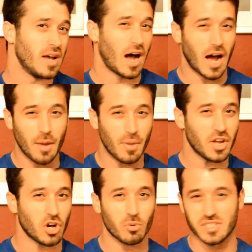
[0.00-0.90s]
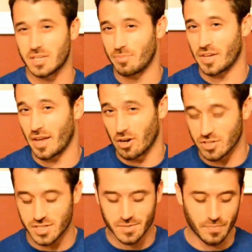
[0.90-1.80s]
I may go with something
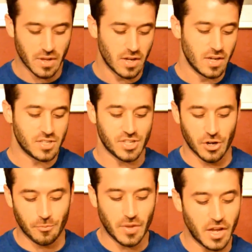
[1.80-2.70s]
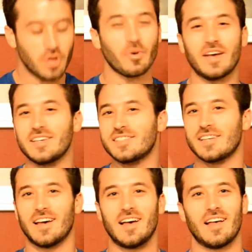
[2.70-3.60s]
else. So anyways,
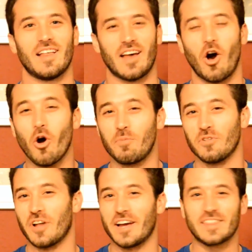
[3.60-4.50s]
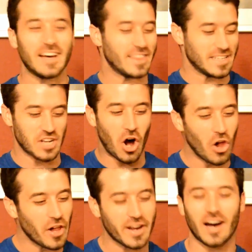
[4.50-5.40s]
hope you like that. That's
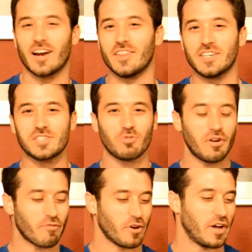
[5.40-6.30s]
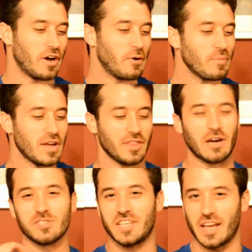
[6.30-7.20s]
all I got on this one for now. That
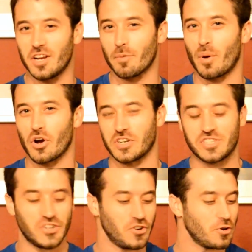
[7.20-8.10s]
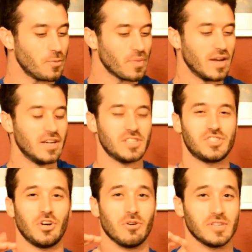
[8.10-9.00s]
was the end of part 2.
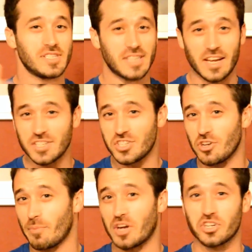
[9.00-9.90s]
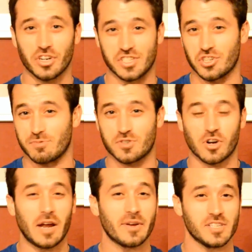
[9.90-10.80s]
So stay tuned. Make sure to
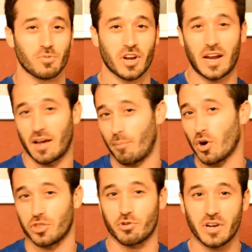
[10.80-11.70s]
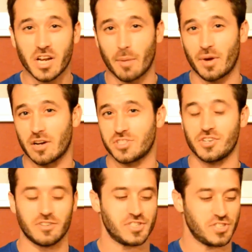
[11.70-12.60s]
subscribe because we're going to have part 3 coming out to
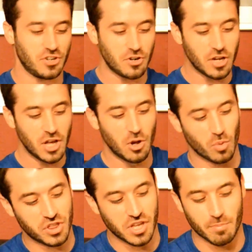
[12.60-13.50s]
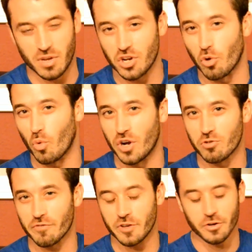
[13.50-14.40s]
you soon with the Amino 1
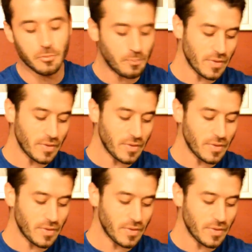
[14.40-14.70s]
review.